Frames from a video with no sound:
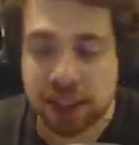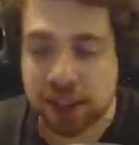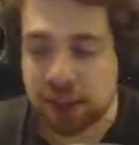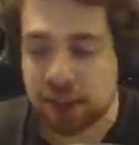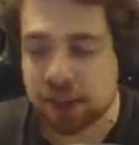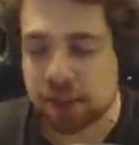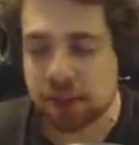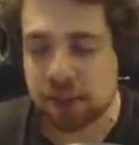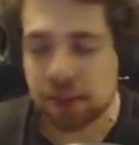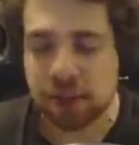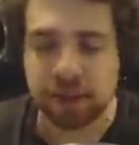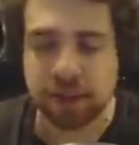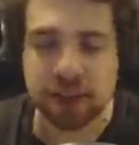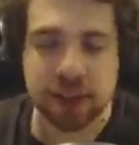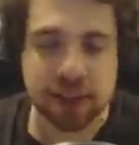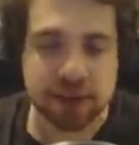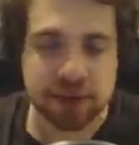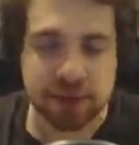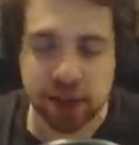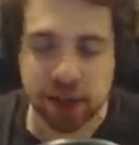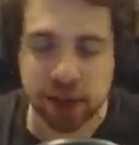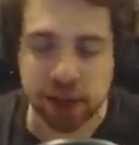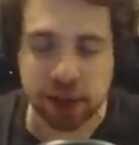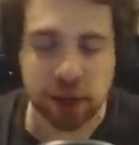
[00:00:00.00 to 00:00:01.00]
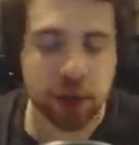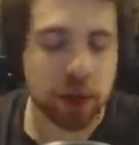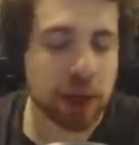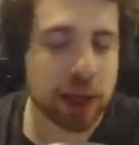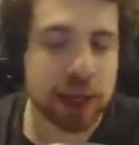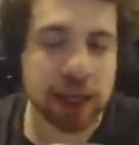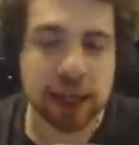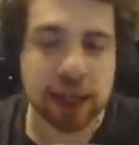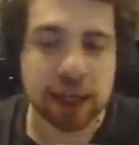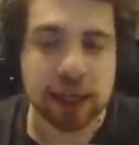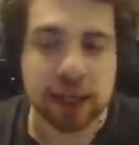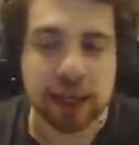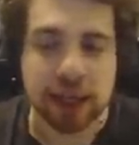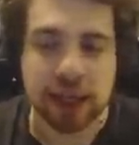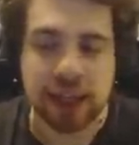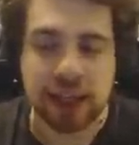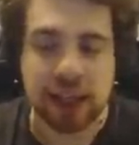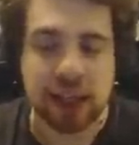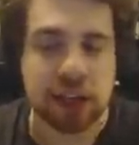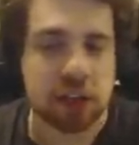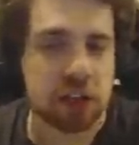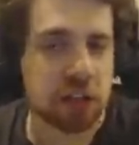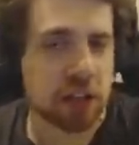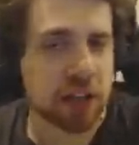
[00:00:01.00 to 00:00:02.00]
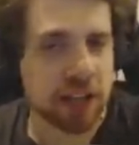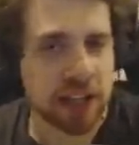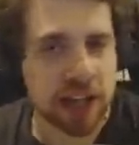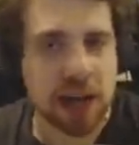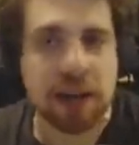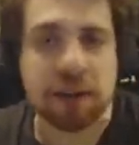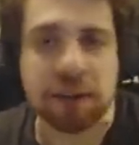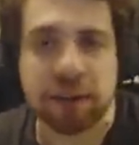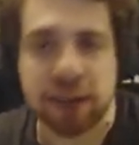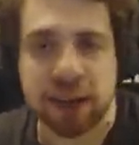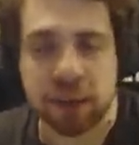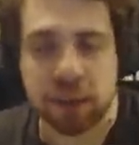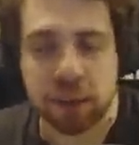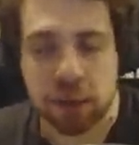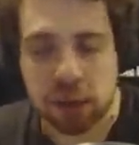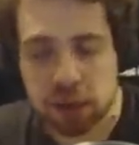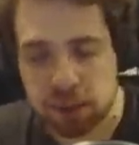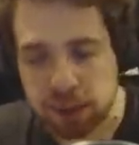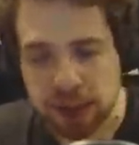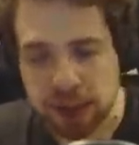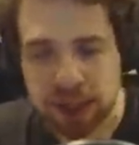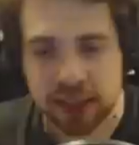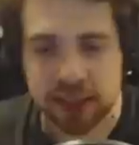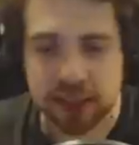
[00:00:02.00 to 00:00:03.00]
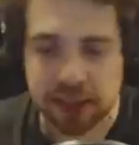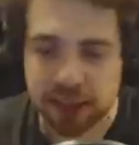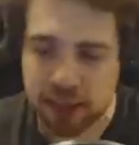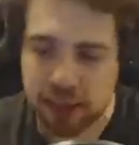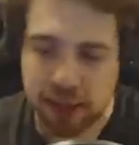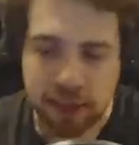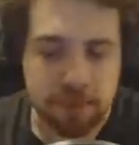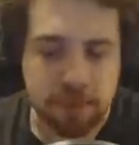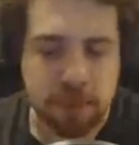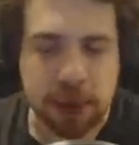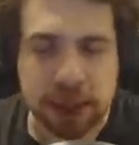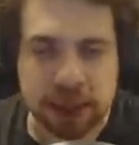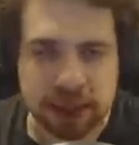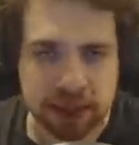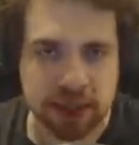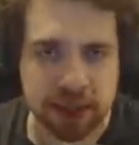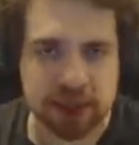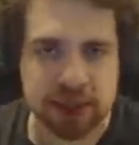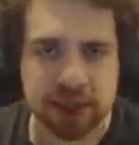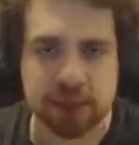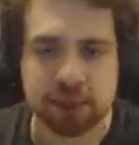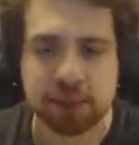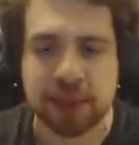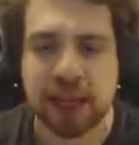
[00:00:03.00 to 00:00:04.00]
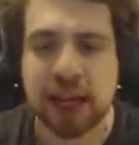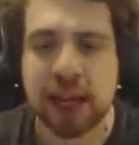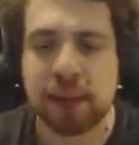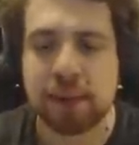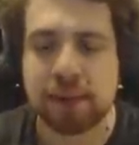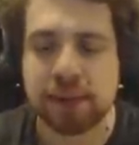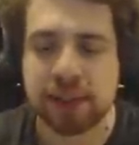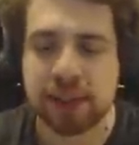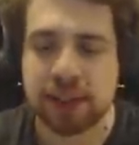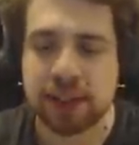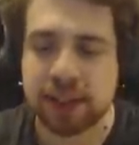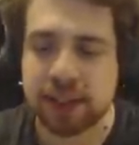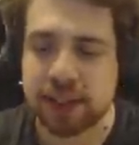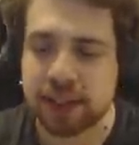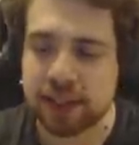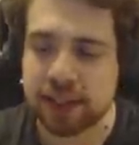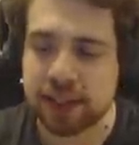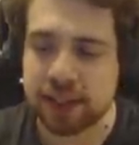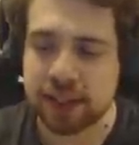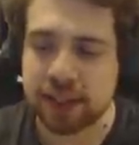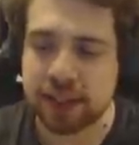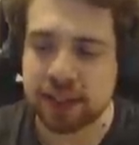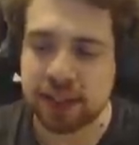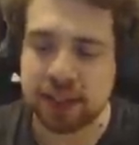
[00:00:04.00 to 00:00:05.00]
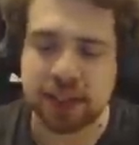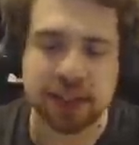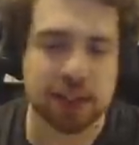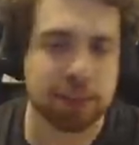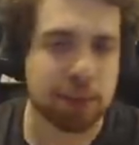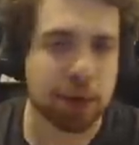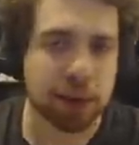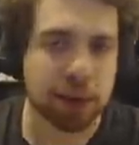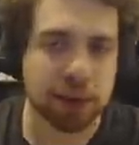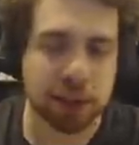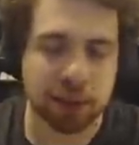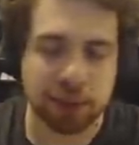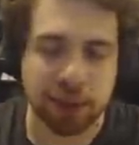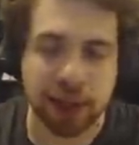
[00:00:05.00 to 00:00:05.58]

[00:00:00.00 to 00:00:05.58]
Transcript: I also have this very annoying allergic coughing, which my button sometimes is it's a bother.